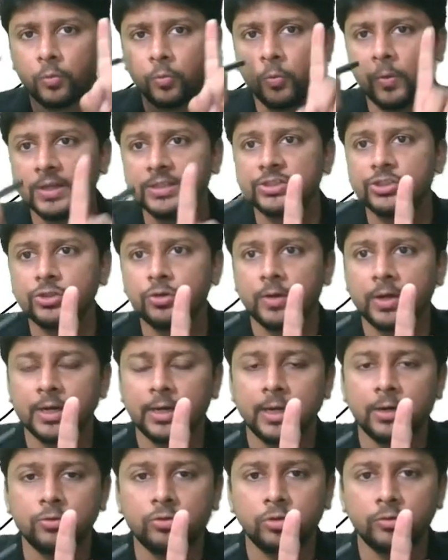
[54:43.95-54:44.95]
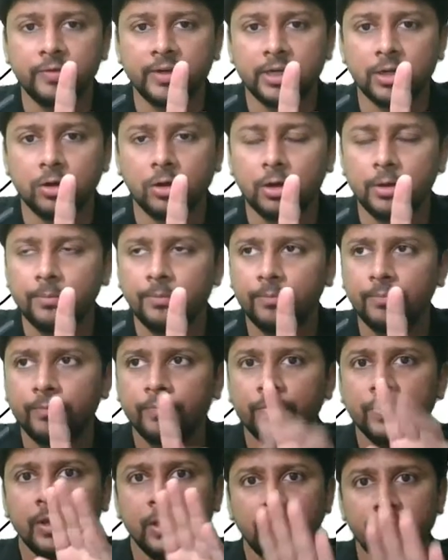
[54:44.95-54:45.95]
Once you are allowed to withdraw,
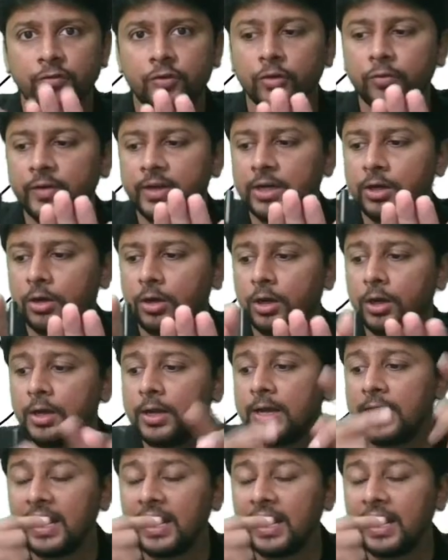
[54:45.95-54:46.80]
if you withdraw